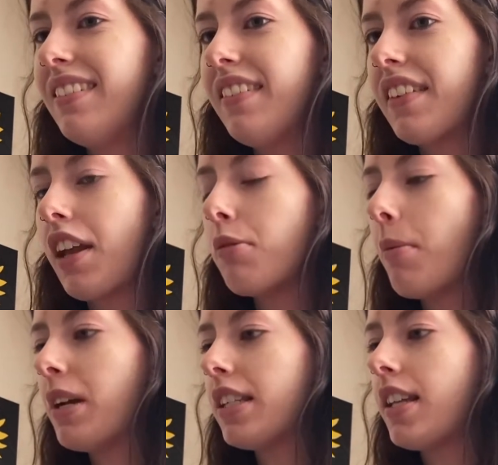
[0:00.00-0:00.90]
Gotta
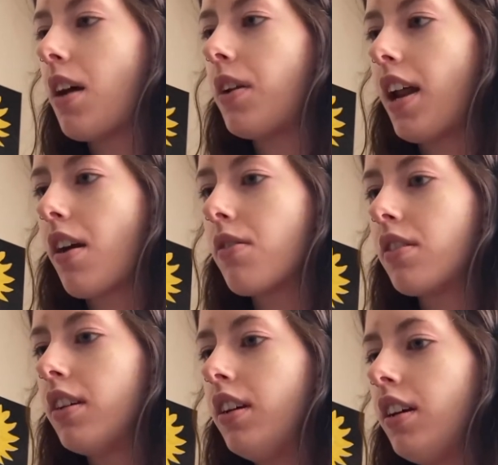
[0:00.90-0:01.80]
remember to sound it out.
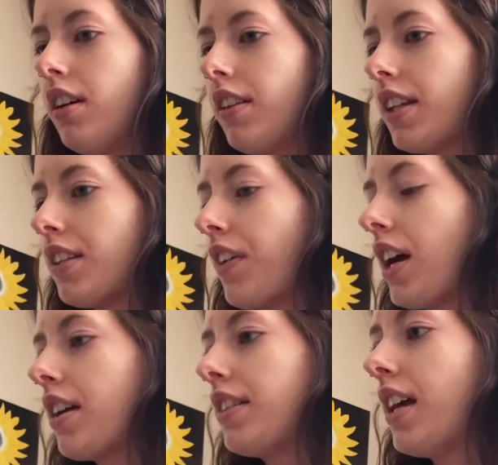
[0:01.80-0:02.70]
That's a very
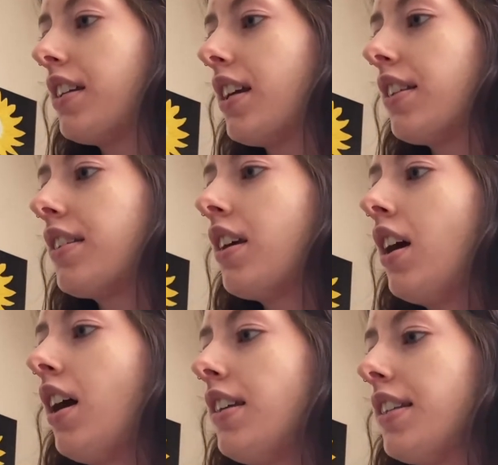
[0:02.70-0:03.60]
good sentence.
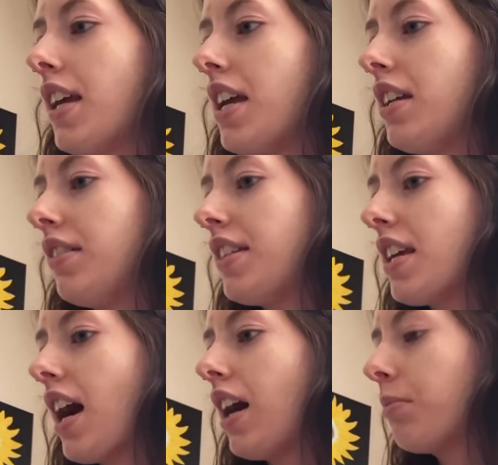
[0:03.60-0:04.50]
Zaid and
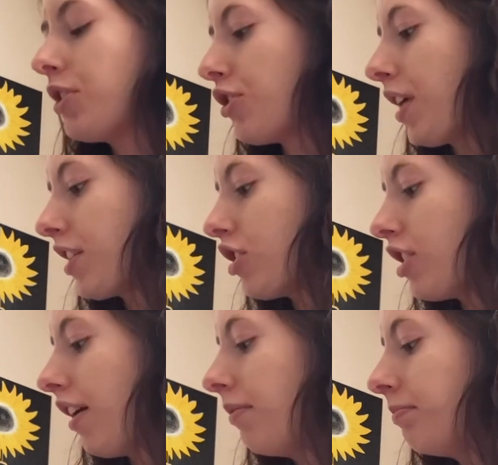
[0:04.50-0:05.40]
Ziad, would you like to share?